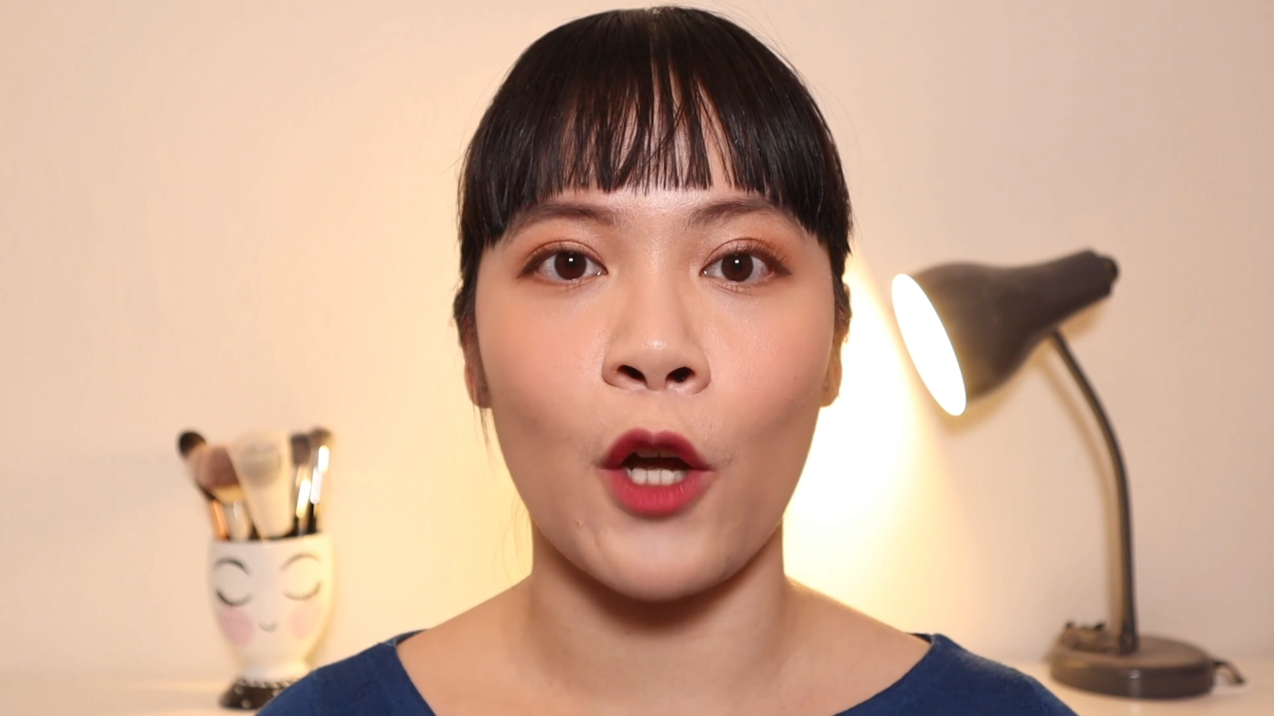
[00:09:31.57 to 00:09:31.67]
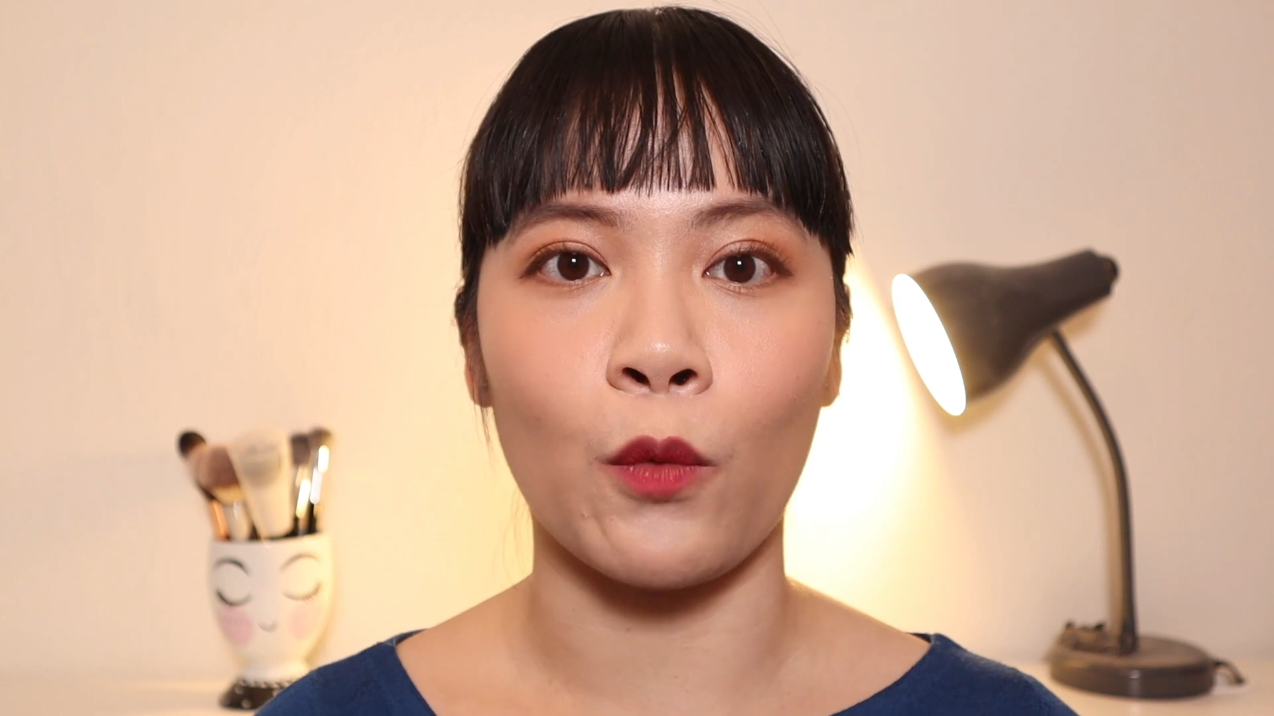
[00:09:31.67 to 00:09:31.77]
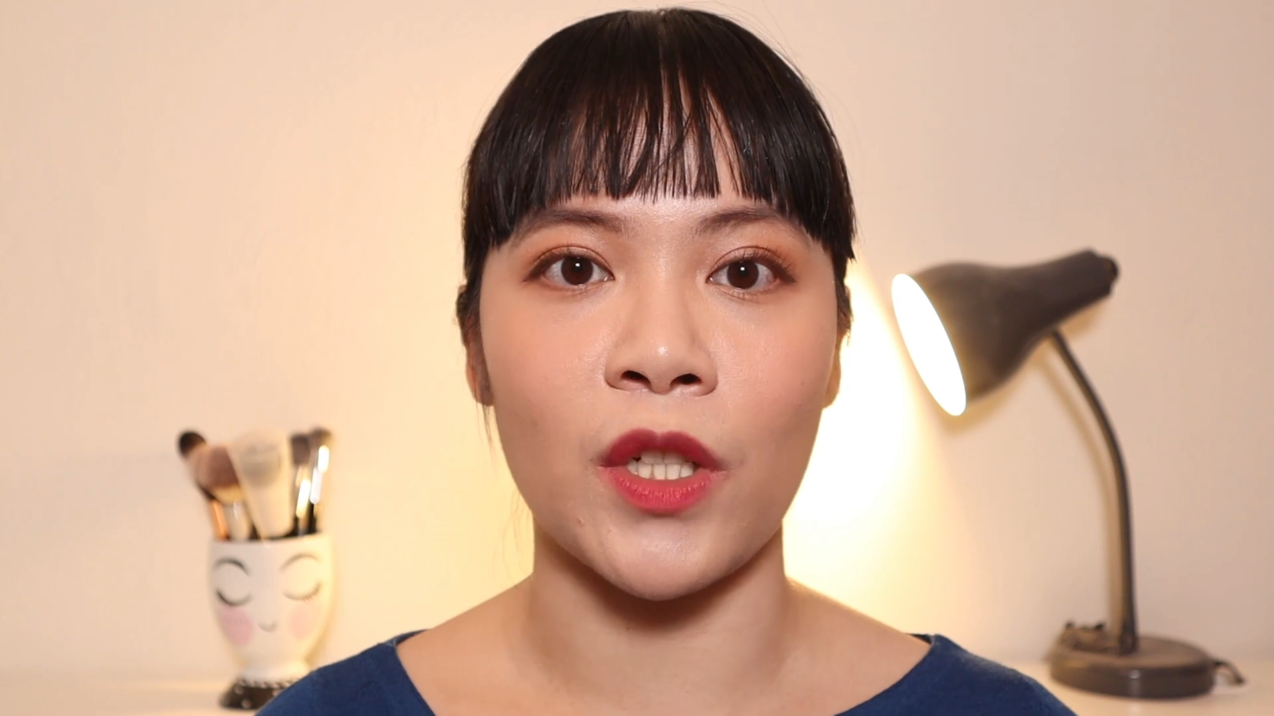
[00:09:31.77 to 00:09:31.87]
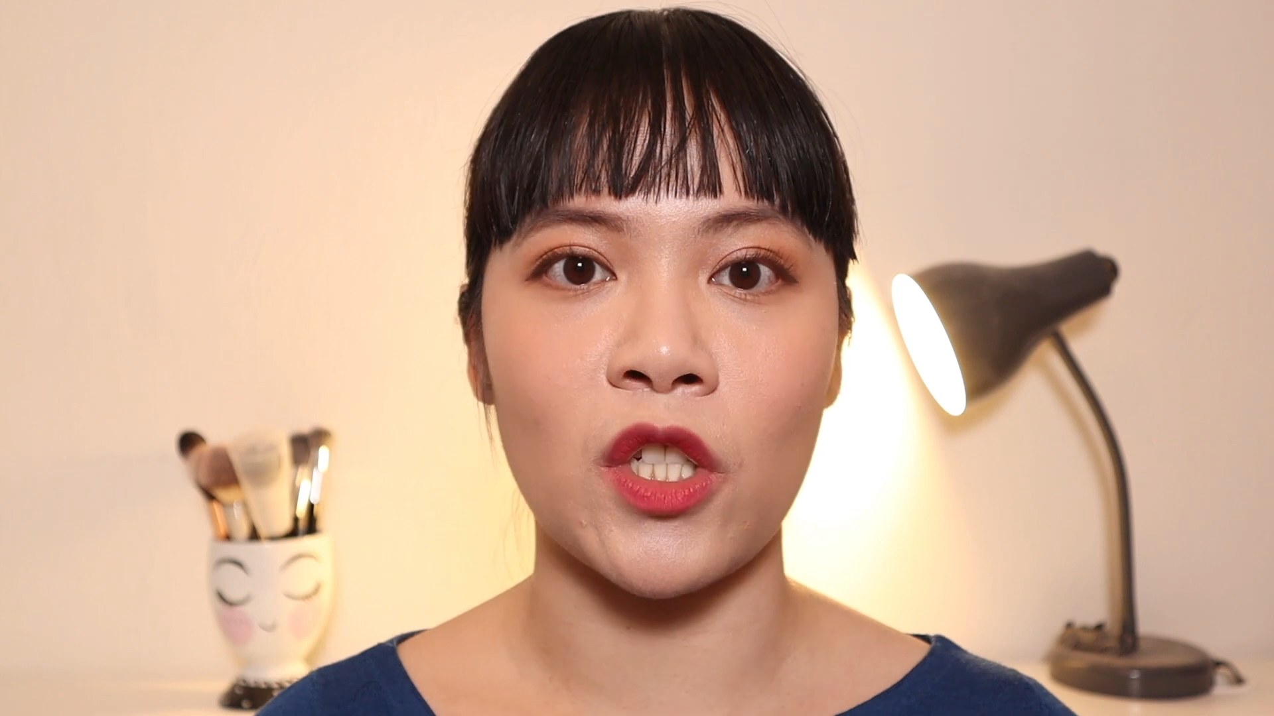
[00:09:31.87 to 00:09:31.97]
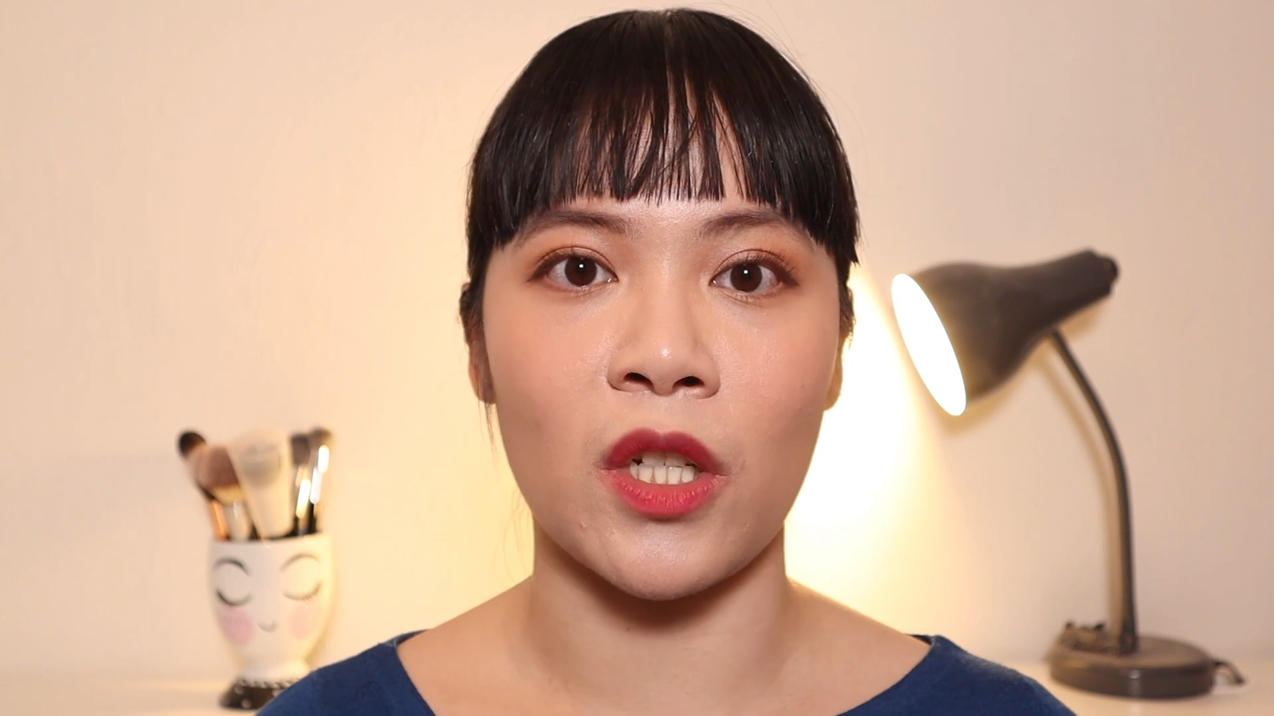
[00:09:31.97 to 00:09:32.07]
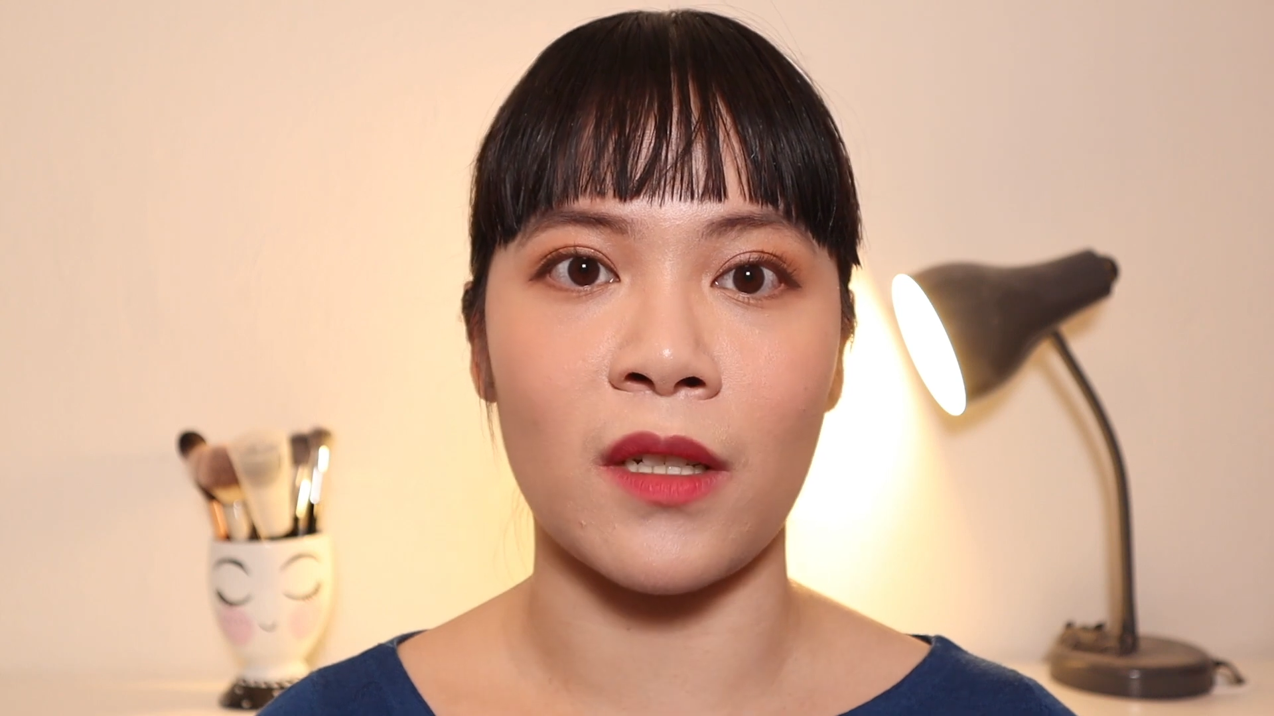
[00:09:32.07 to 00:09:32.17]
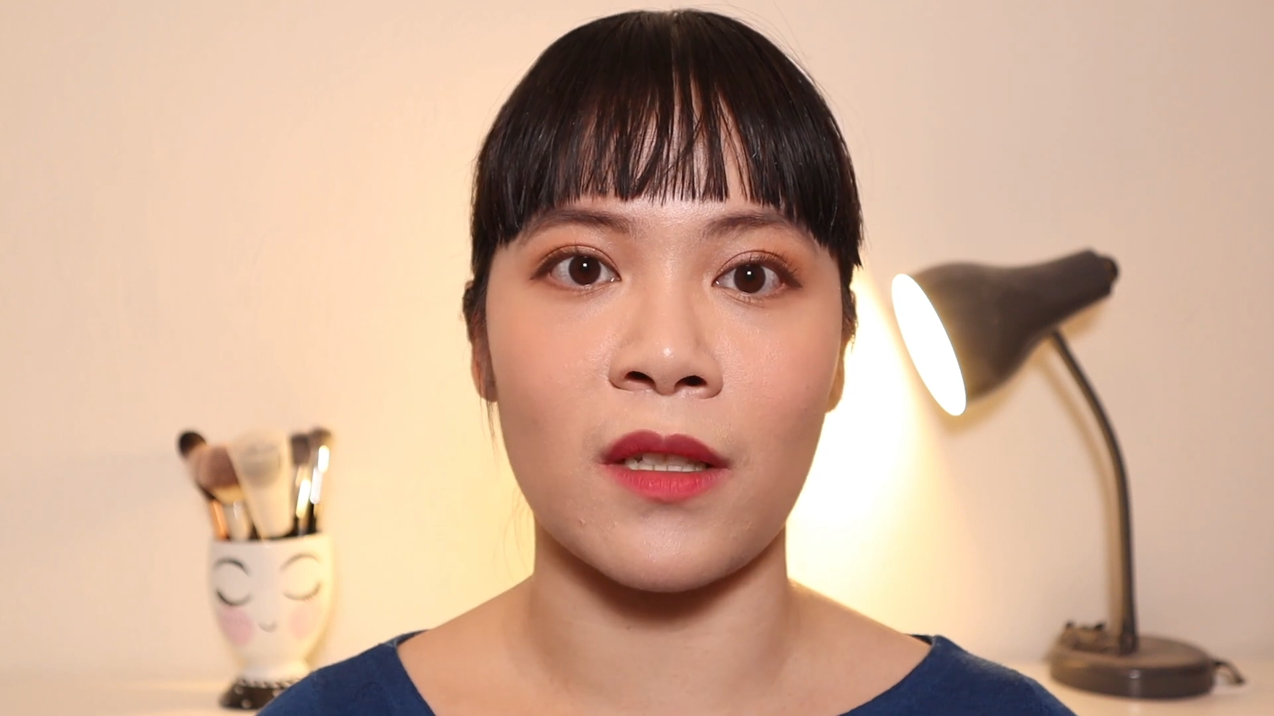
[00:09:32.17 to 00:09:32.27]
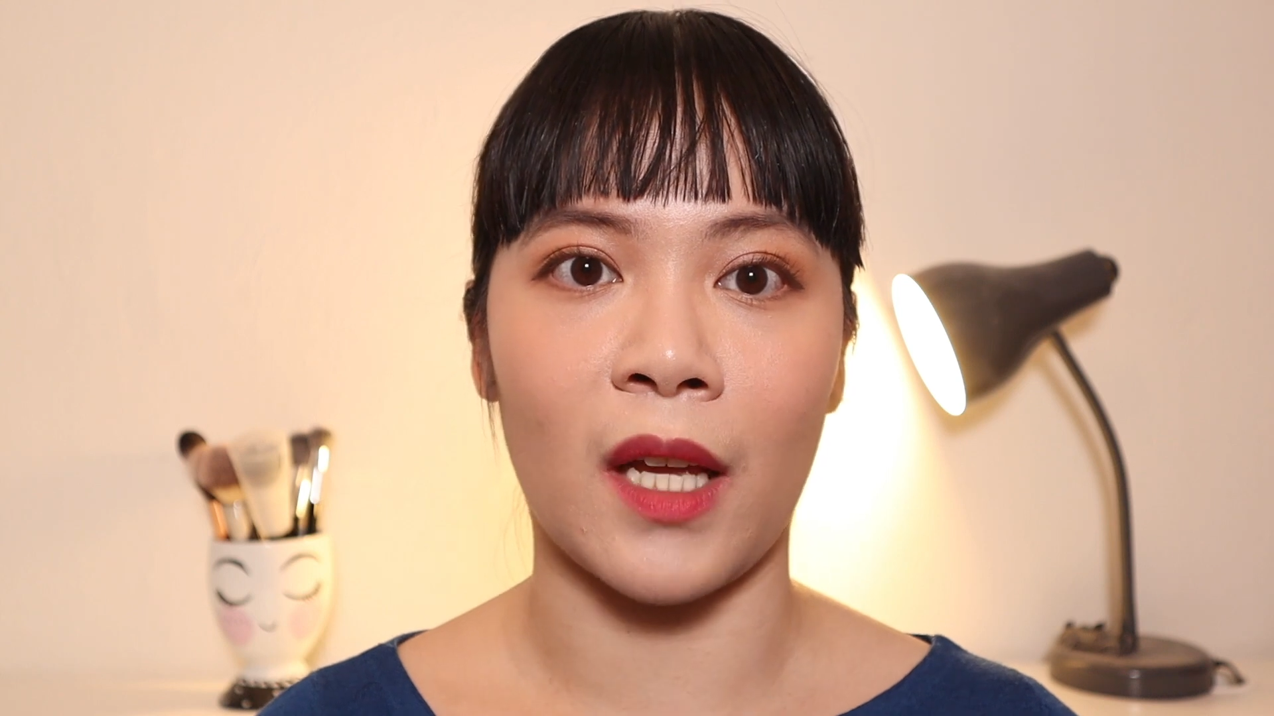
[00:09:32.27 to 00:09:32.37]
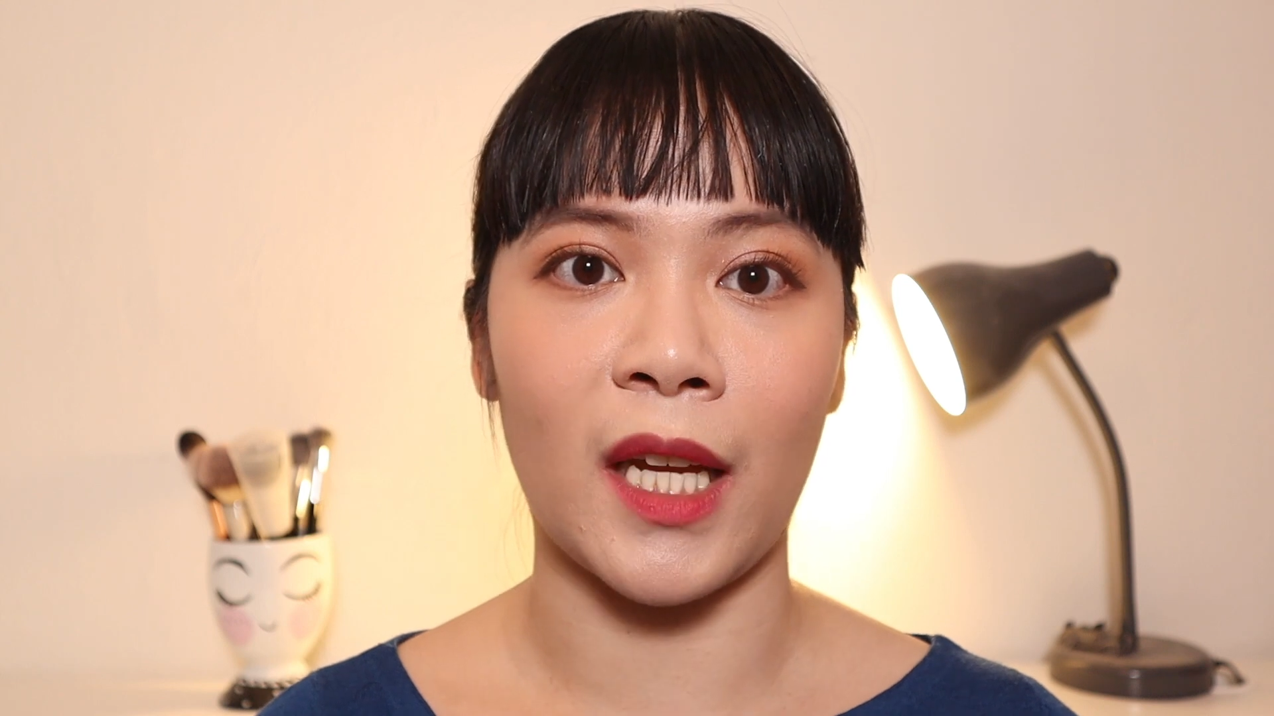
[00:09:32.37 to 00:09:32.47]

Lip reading: which is